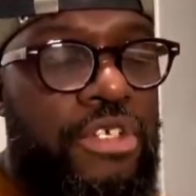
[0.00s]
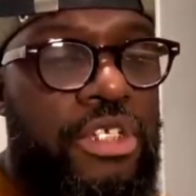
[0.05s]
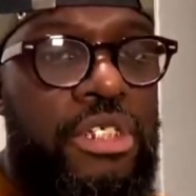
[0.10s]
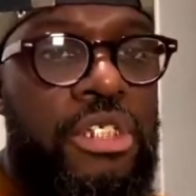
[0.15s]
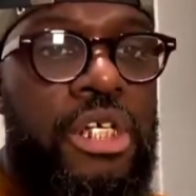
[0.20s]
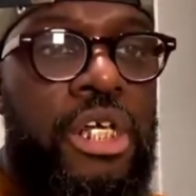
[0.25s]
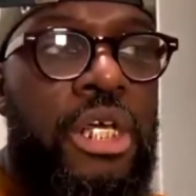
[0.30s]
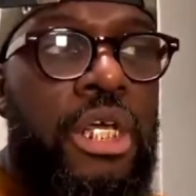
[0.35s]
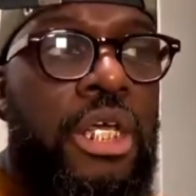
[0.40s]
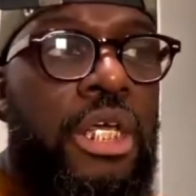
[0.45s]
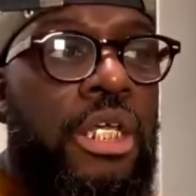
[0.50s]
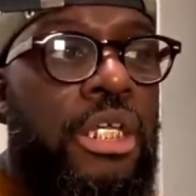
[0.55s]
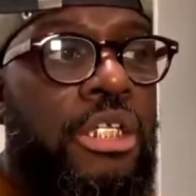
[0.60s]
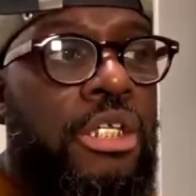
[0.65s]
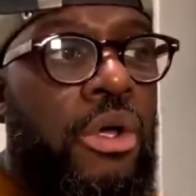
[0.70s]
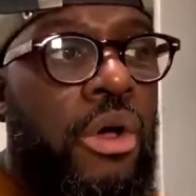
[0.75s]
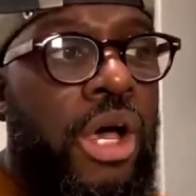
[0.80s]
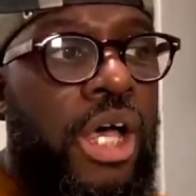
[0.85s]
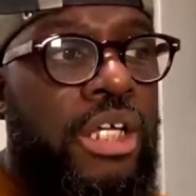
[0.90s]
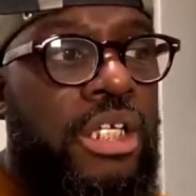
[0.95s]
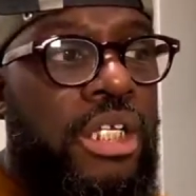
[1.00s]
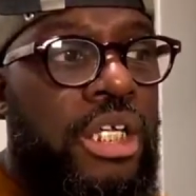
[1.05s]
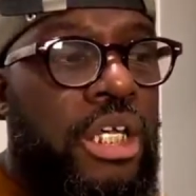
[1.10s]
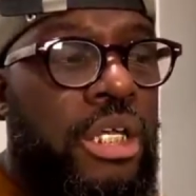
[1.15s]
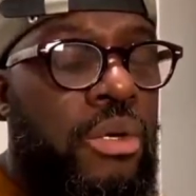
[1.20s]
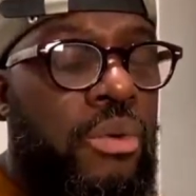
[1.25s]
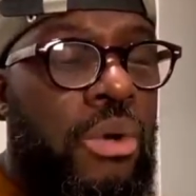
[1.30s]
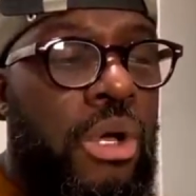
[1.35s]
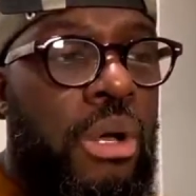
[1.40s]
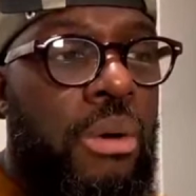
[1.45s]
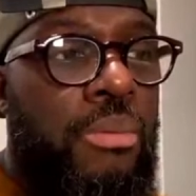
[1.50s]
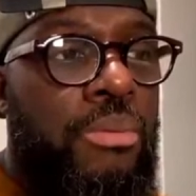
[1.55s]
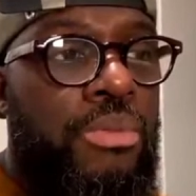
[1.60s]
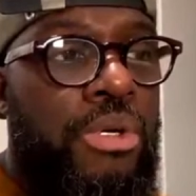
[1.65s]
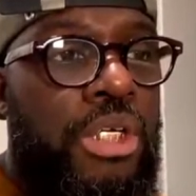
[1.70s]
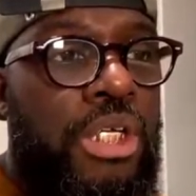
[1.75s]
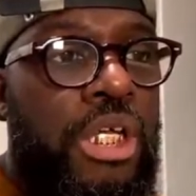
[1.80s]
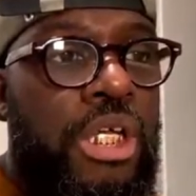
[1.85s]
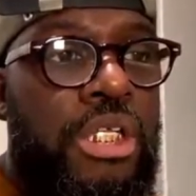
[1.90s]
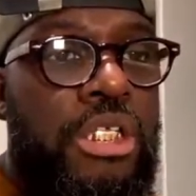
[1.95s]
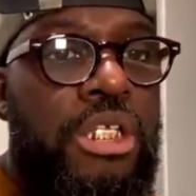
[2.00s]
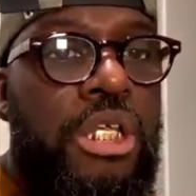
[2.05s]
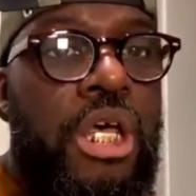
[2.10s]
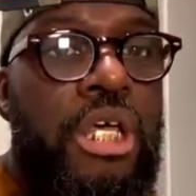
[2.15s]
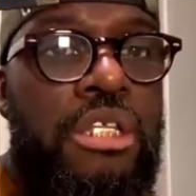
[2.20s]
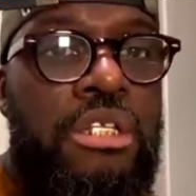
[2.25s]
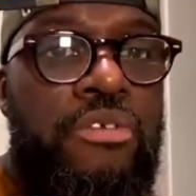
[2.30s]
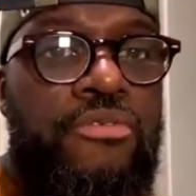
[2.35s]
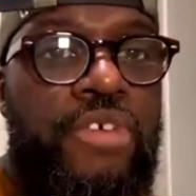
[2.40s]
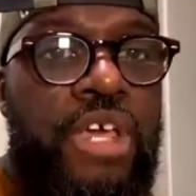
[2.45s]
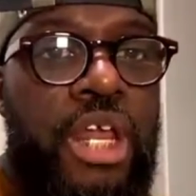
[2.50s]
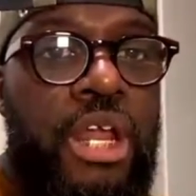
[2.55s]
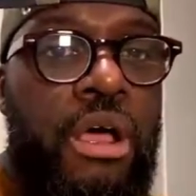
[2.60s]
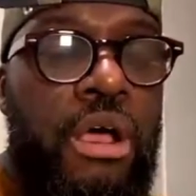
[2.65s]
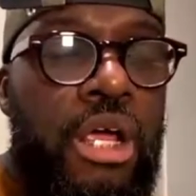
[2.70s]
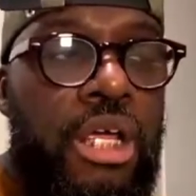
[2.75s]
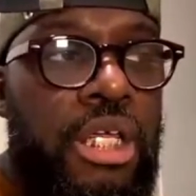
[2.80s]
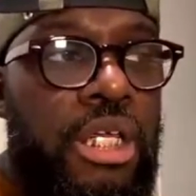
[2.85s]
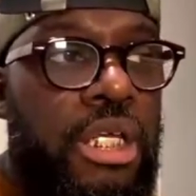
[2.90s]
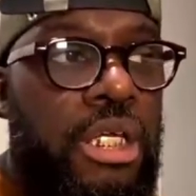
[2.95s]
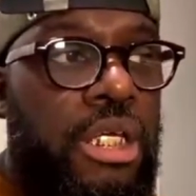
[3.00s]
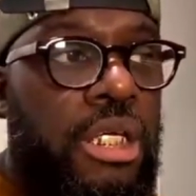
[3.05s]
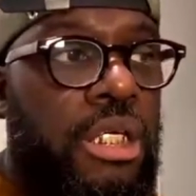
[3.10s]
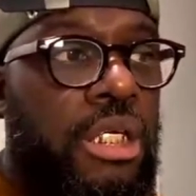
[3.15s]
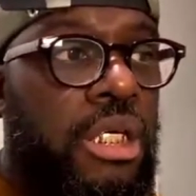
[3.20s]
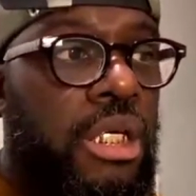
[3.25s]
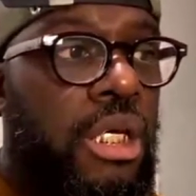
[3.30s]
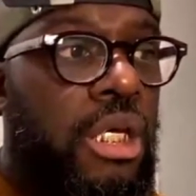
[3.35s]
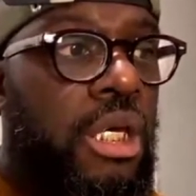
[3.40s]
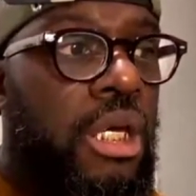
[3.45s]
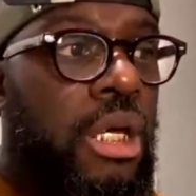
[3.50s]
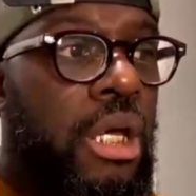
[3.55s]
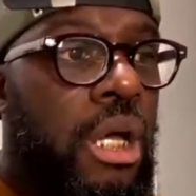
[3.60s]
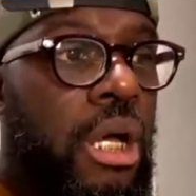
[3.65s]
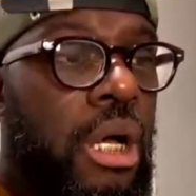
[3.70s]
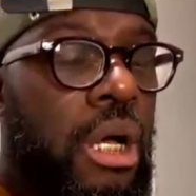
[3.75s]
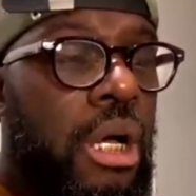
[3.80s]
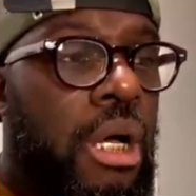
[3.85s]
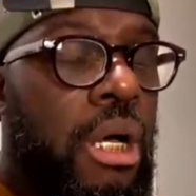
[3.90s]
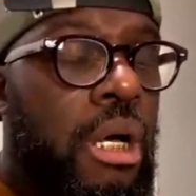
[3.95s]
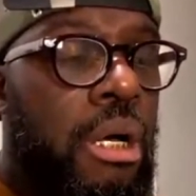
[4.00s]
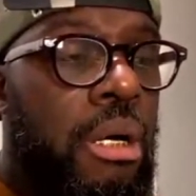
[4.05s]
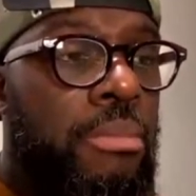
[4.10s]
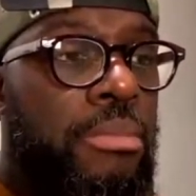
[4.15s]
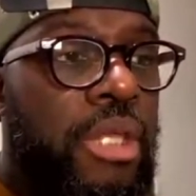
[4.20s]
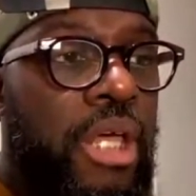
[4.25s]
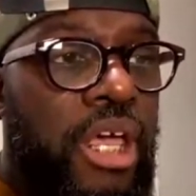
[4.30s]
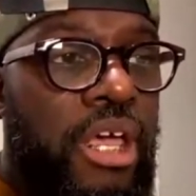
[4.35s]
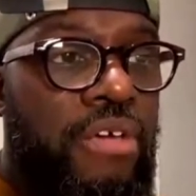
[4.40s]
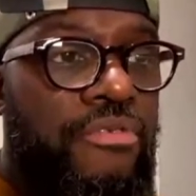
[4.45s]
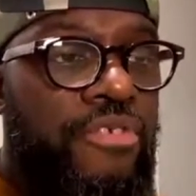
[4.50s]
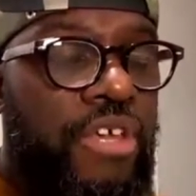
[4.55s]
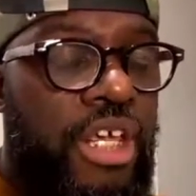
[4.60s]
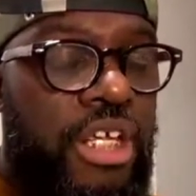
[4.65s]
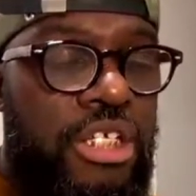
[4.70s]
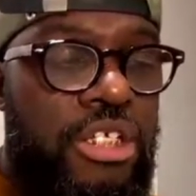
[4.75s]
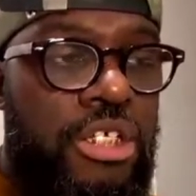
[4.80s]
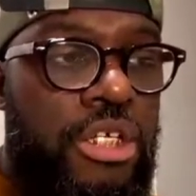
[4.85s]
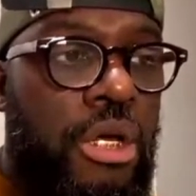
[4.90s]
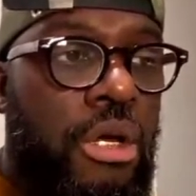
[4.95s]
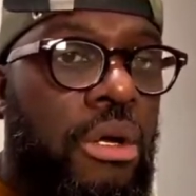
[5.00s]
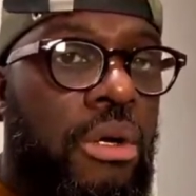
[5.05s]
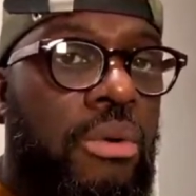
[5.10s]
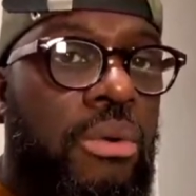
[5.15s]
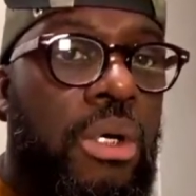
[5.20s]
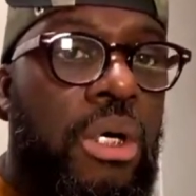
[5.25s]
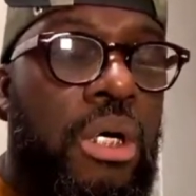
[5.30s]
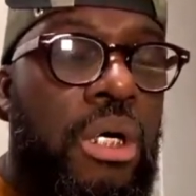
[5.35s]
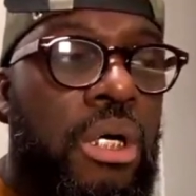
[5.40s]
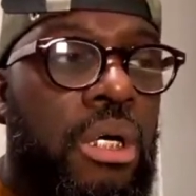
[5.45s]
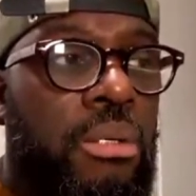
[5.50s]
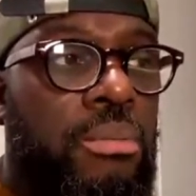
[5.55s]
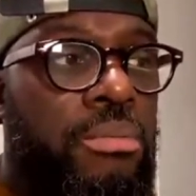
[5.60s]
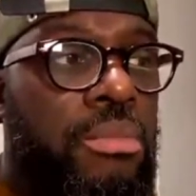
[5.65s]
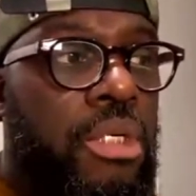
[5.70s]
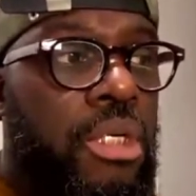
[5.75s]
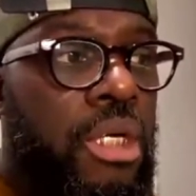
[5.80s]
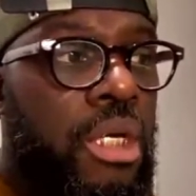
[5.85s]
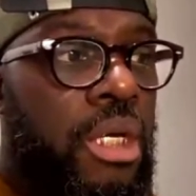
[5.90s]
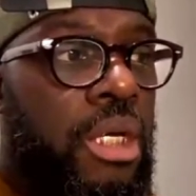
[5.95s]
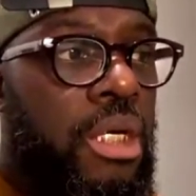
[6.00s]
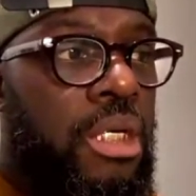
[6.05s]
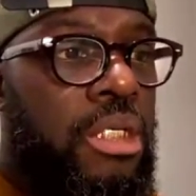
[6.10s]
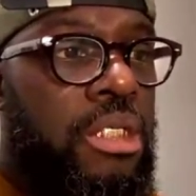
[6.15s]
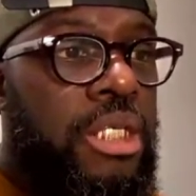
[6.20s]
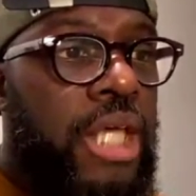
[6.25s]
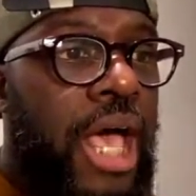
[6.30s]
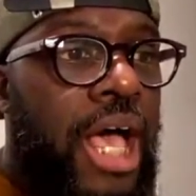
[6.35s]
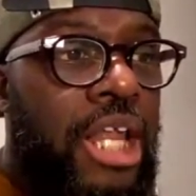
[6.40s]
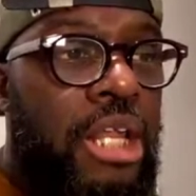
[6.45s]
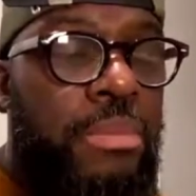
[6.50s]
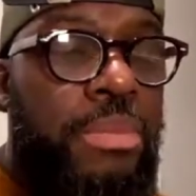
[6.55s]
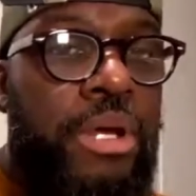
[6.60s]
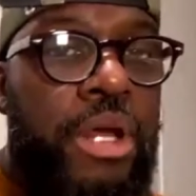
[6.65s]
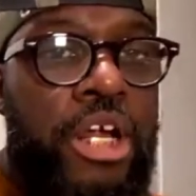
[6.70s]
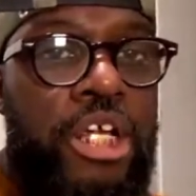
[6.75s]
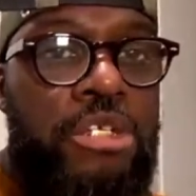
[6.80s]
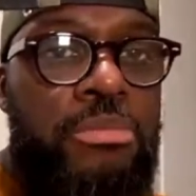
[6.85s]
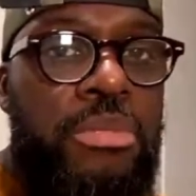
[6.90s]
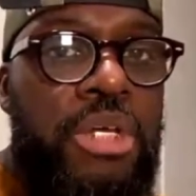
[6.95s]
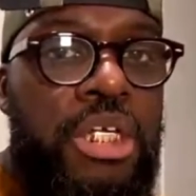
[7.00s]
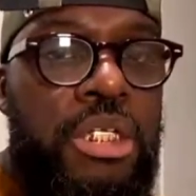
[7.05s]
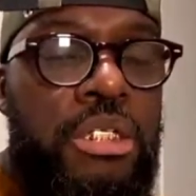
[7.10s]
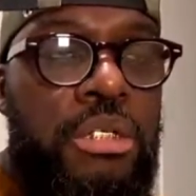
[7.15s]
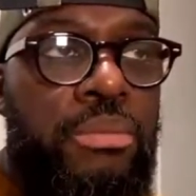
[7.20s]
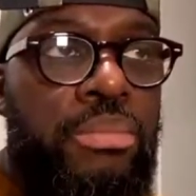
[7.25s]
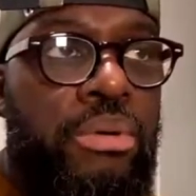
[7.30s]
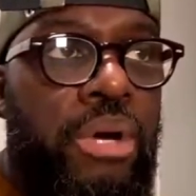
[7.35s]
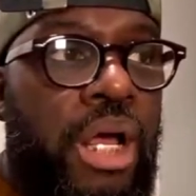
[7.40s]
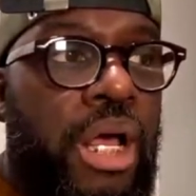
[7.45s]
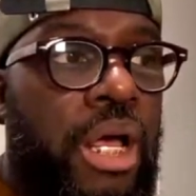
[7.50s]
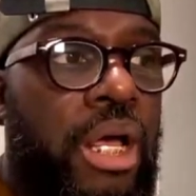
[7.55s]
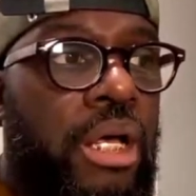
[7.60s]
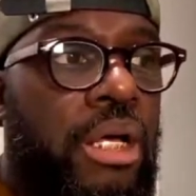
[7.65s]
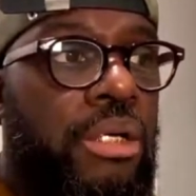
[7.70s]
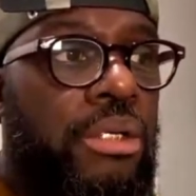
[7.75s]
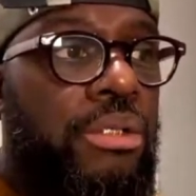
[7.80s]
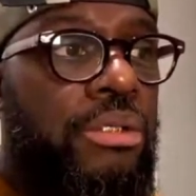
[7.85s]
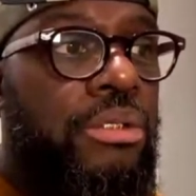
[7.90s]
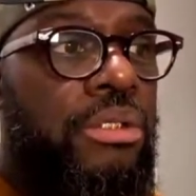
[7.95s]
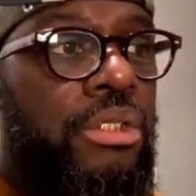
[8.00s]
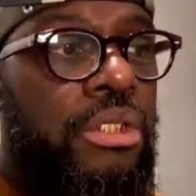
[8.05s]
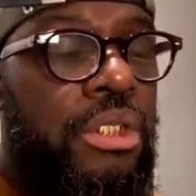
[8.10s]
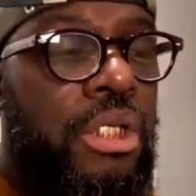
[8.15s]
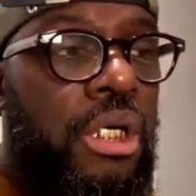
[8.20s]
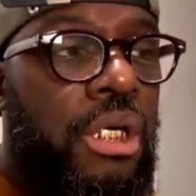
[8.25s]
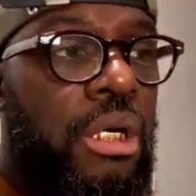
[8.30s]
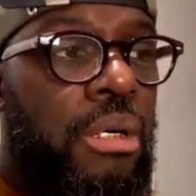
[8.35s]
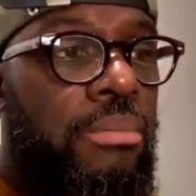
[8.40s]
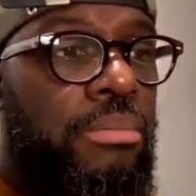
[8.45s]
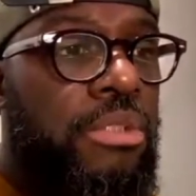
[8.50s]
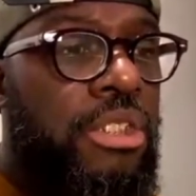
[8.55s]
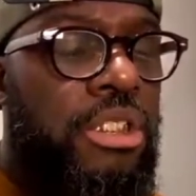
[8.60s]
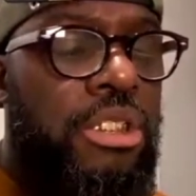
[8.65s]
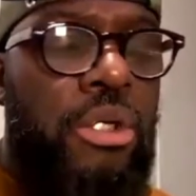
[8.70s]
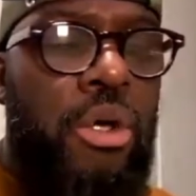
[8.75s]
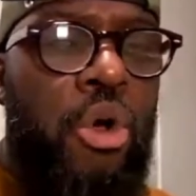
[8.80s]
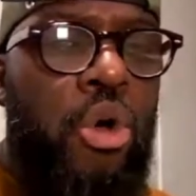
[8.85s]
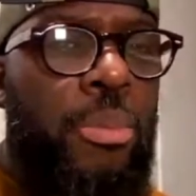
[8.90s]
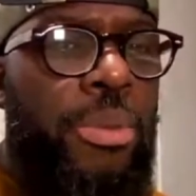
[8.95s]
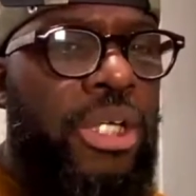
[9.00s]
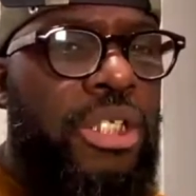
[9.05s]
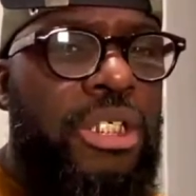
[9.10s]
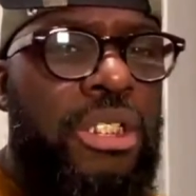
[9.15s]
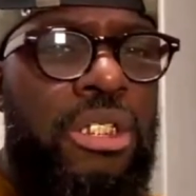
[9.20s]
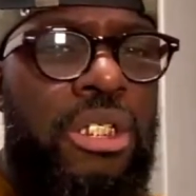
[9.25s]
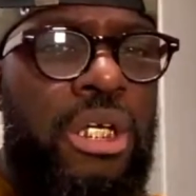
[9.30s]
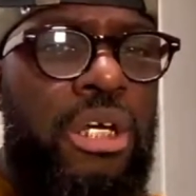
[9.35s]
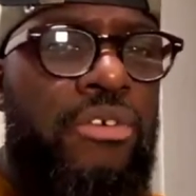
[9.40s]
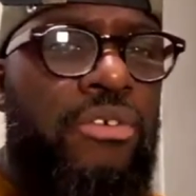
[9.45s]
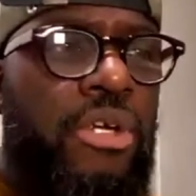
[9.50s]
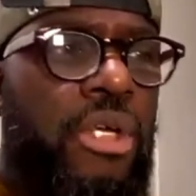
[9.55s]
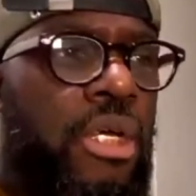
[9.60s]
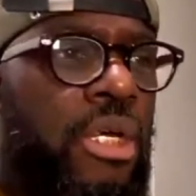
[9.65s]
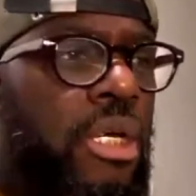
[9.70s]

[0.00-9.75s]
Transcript: And so I did, we did Sons of Anarchy, the FX show, Tyler Perry's Meet the Browns, just a whole bunch of stuff,